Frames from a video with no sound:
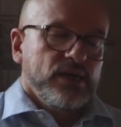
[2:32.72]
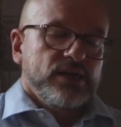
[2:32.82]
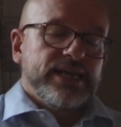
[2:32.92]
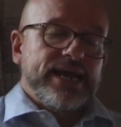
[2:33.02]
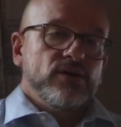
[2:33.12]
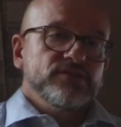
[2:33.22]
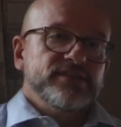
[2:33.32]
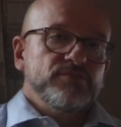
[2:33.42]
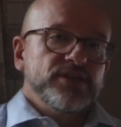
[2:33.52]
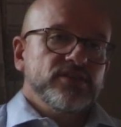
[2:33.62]
Now,
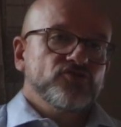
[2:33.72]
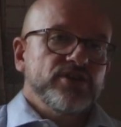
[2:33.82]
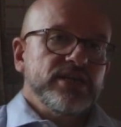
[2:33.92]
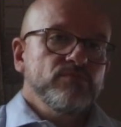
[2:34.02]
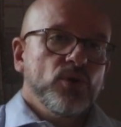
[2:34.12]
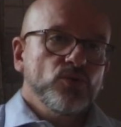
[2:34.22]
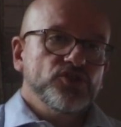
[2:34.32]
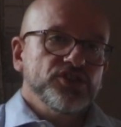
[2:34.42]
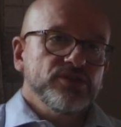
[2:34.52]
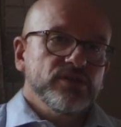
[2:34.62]
something that's really
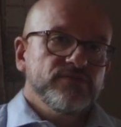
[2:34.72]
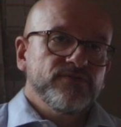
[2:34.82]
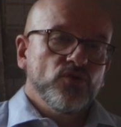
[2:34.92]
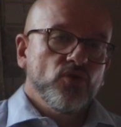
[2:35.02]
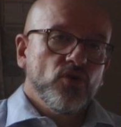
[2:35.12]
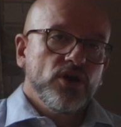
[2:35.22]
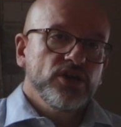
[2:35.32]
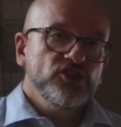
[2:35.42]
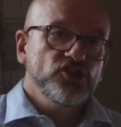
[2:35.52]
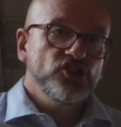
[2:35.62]
important for
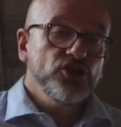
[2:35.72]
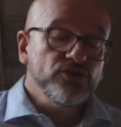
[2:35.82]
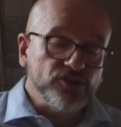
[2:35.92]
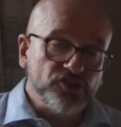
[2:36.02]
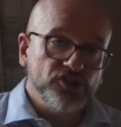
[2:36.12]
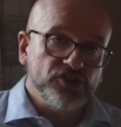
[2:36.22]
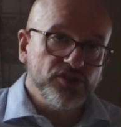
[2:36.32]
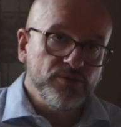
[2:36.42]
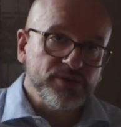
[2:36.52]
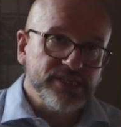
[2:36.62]
students to
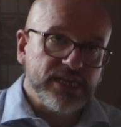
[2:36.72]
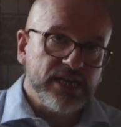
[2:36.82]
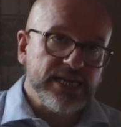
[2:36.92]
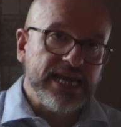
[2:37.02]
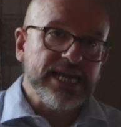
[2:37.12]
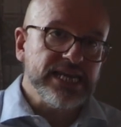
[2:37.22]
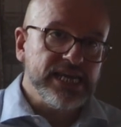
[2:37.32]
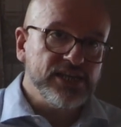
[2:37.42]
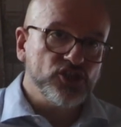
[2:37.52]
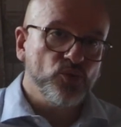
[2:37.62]
do, particularly in
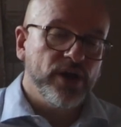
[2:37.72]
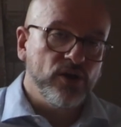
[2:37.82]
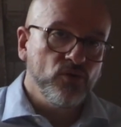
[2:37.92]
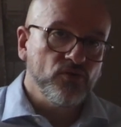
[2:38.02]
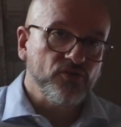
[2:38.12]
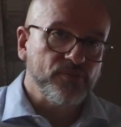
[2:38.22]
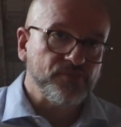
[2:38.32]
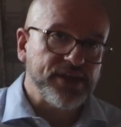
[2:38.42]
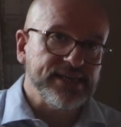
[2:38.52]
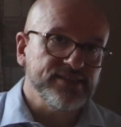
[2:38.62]
Year 12,
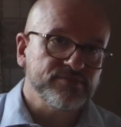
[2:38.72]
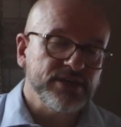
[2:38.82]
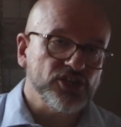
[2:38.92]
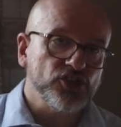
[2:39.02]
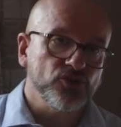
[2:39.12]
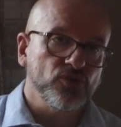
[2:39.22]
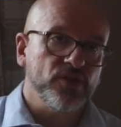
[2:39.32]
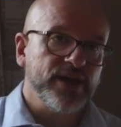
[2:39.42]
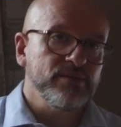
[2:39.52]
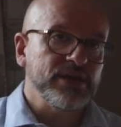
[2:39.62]
is make sure
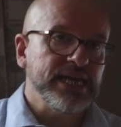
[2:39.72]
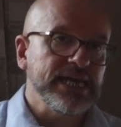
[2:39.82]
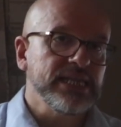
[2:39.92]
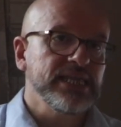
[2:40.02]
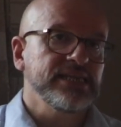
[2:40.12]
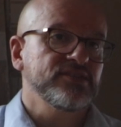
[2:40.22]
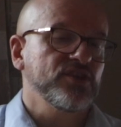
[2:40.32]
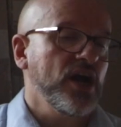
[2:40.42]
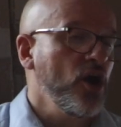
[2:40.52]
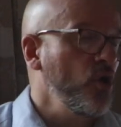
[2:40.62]
that they begin this
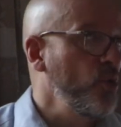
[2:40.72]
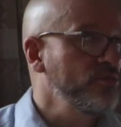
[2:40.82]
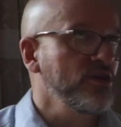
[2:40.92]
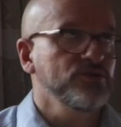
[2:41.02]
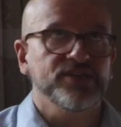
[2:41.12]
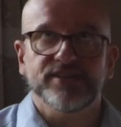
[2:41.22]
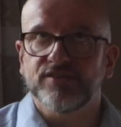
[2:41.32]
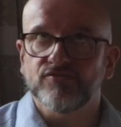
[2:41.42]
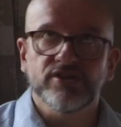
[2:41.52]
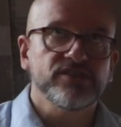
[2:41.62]
whole process
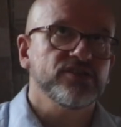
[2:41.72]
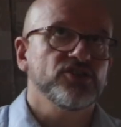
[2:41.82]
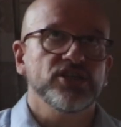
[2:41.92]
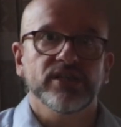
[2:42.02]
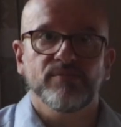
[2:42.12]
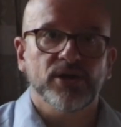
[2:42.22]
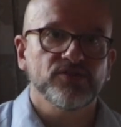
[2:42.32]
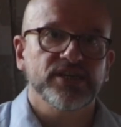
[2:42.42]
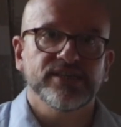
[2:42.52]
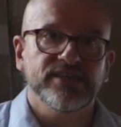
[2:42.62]
of researching their
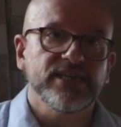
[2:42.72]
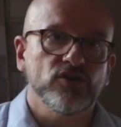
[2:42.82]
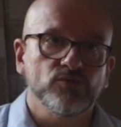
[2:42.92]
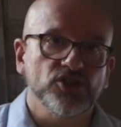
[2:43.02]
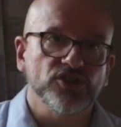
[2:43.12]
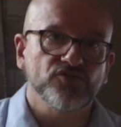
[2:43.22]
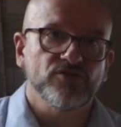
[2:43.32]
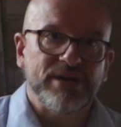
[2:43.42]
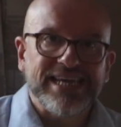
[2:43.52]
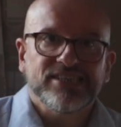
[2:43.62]
Post-18 options
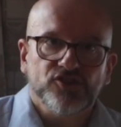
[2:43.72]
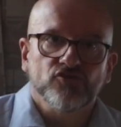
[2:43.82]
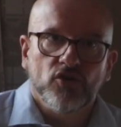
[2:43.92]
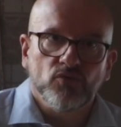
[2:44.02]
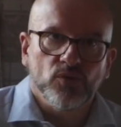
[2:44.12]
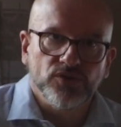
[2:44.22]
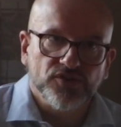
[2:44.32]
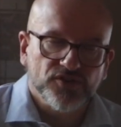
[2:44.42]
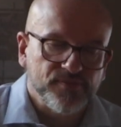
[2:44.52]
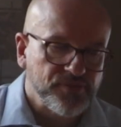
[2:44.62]
from Easter
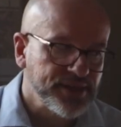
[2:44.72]
onwards,